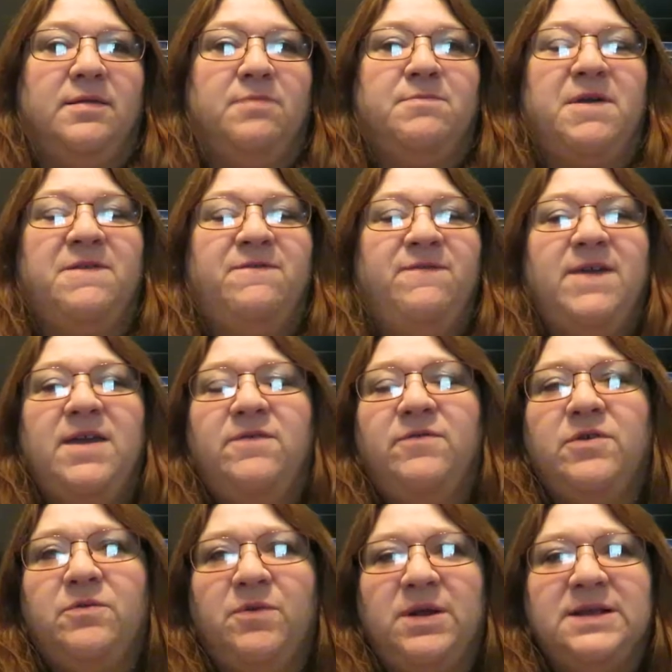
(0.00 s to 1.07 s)
My
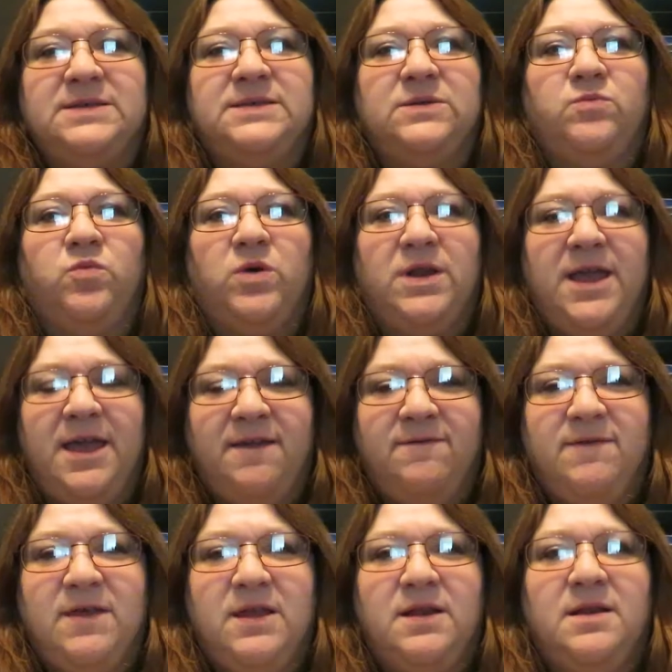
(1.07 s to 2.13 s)
favorite one is in
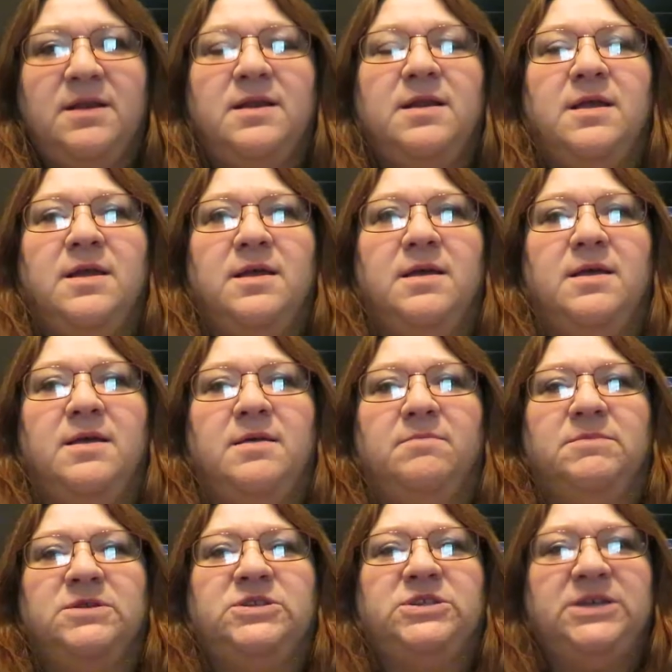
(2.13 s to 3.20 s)
Woodhaven,
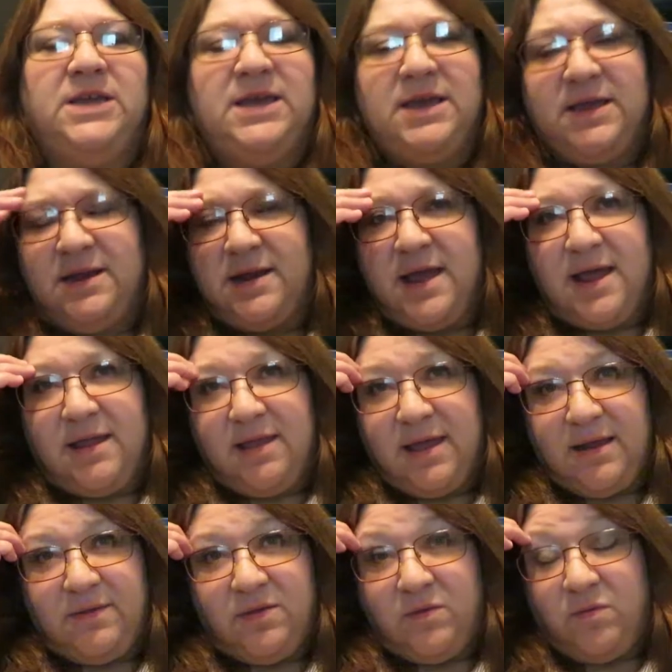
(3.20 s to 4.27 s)
Michigan. I
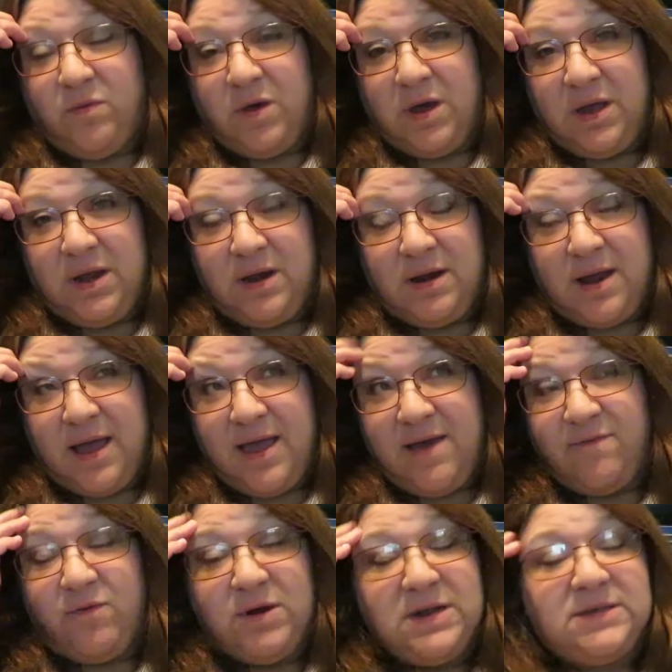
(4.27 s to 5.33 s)
like the one, I
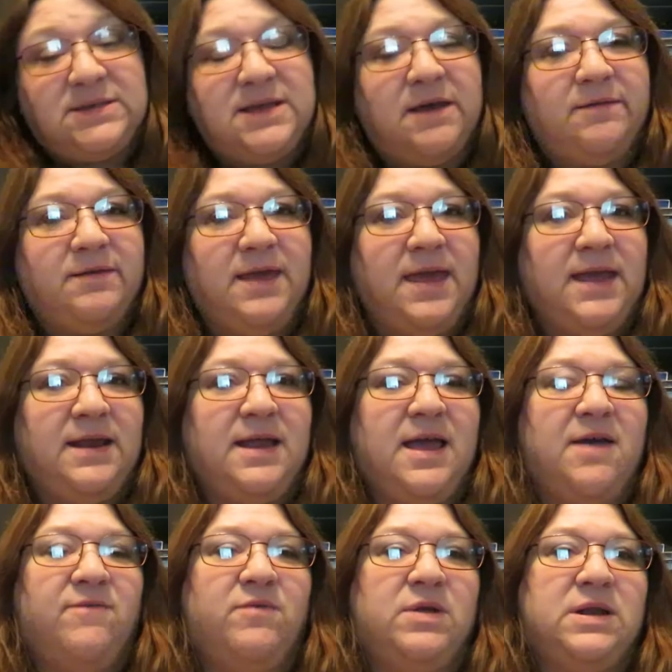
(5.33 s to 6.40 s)
have one in Southgate, I
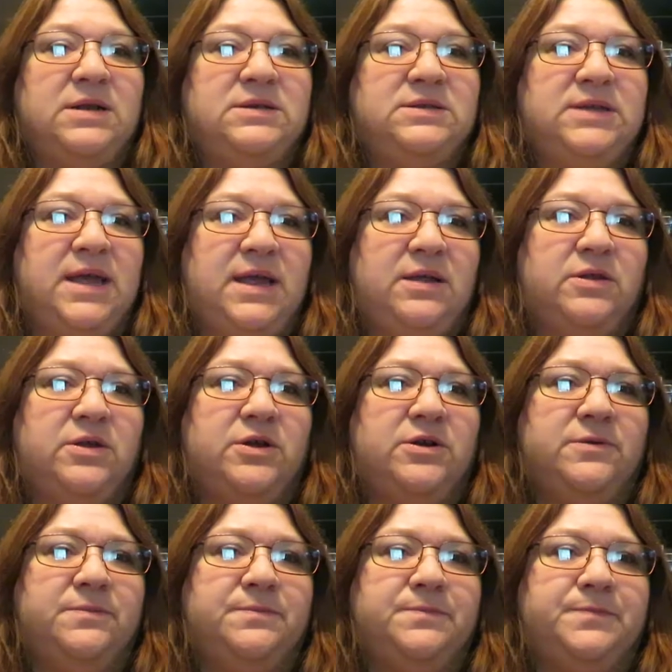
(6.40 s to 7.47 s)
have one in
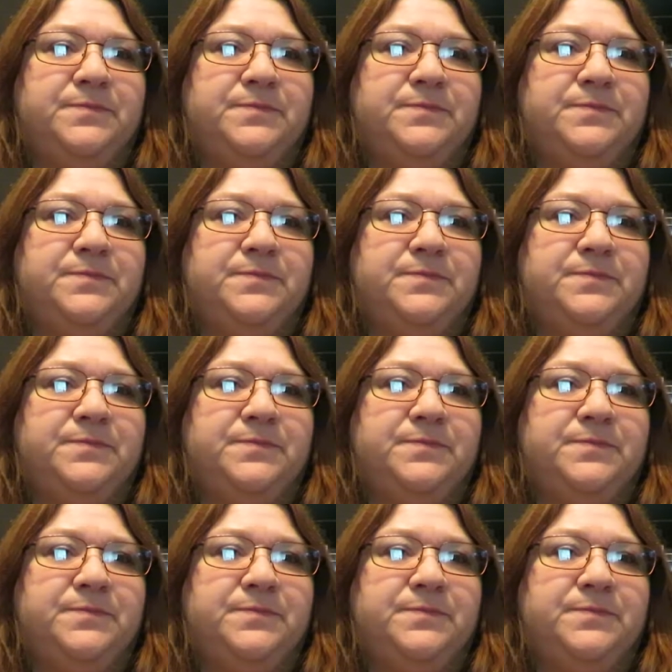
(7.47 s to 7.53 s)
Taylor,